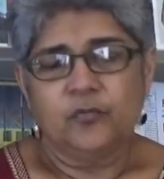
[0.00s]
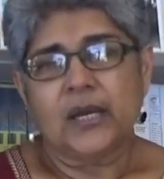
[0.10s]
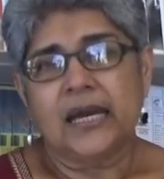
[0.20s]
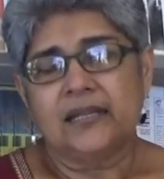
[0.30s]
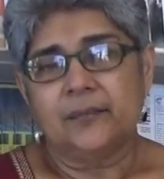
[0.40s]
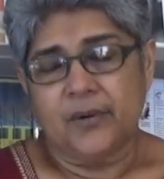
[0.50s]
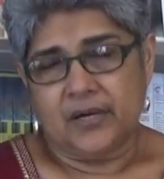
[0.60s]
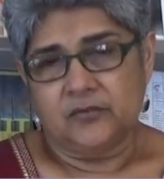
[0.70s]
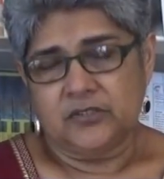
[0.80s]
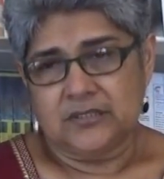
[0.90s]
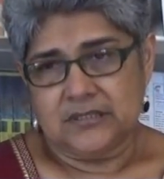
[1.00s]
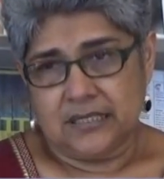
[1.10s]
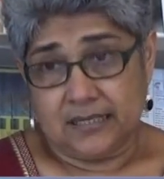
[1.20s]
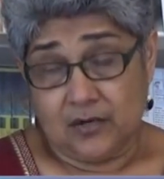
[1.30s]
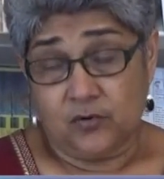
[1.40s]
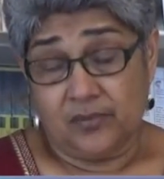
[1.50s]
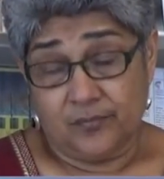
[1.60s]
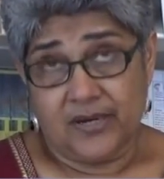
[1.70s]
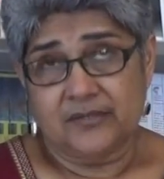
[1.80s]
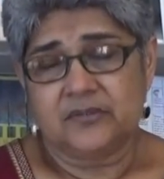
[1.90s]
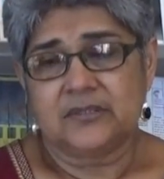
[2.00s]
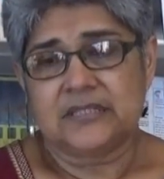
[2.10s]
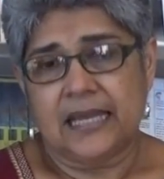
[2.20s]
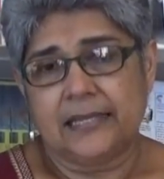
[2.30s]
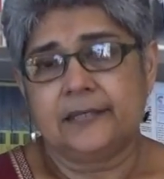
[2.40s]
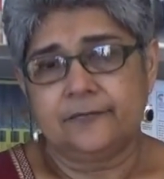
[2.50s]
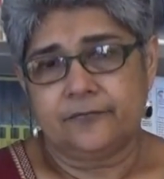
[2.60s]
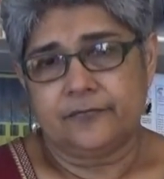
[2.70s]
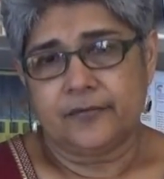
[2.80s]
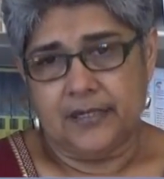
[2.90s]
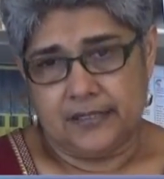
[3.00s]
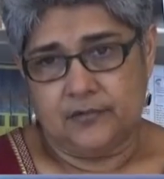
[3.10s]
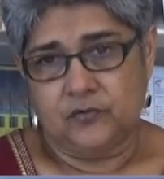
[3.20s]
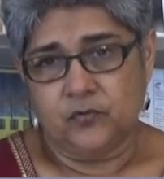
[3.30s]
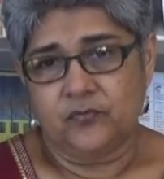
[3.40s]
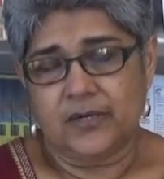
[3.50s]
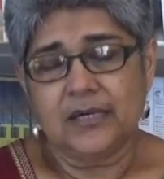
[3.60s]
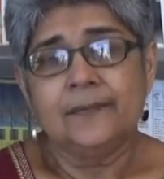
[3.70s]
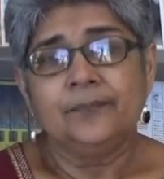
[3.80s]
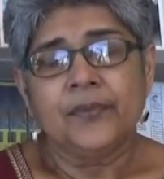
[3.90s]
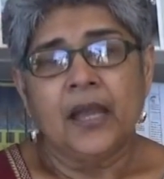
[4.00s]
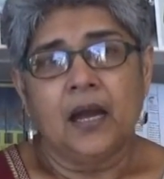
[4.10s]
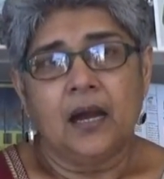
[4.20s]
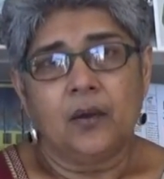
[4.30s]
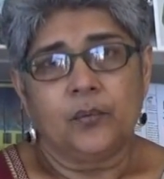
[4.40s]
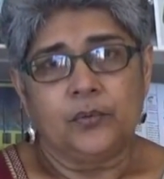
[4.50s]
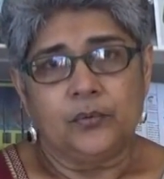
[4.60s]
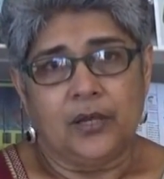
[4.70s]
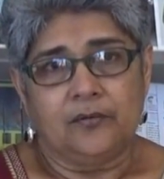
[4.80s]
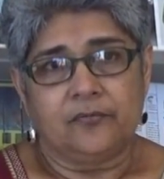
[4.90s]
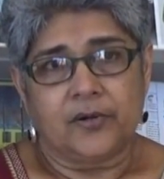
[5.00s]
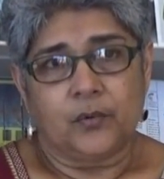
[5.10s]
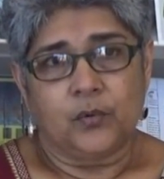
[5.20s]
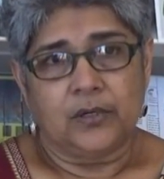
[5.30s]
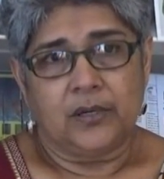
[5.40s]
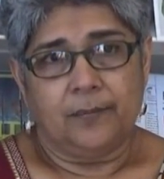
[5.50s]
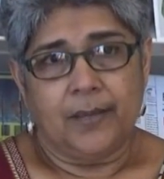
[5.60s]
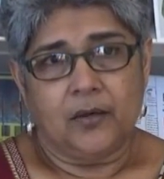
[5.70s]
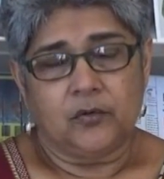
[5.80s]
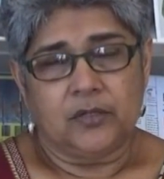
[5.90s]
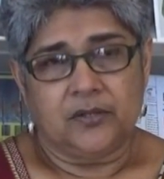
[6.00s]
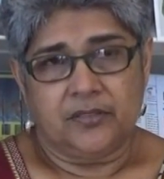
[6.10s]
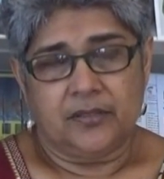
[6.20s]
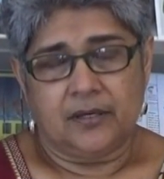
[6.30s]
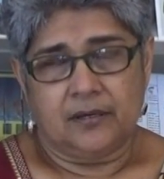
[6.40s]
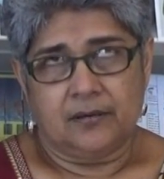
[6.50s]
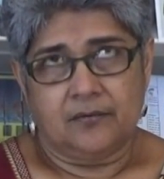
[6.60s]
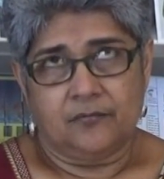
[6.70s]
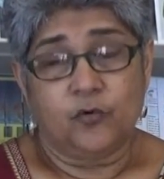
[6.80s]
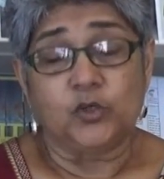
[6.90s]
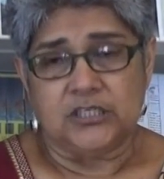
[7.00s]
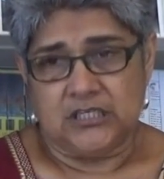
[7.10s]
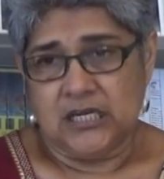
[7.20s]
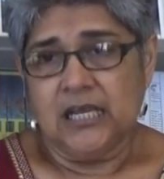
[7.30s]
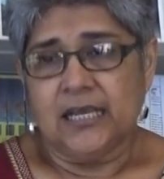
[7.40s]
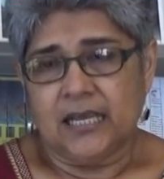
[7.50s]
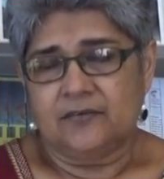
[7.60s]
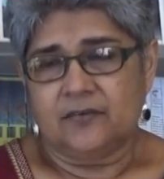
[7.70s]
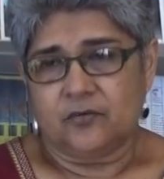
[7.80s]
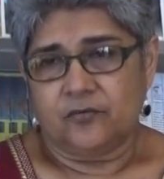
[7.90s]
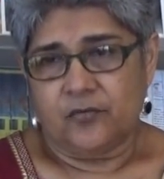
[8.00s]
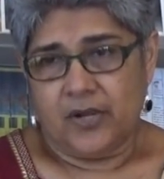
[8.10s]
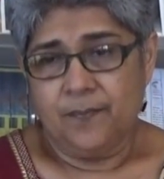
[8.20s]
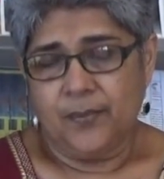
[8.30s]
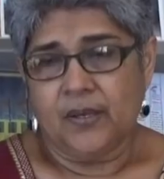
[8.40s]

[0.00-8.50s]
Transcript: we count the branches, and Suva, we would have recorded about 40 cases of rape.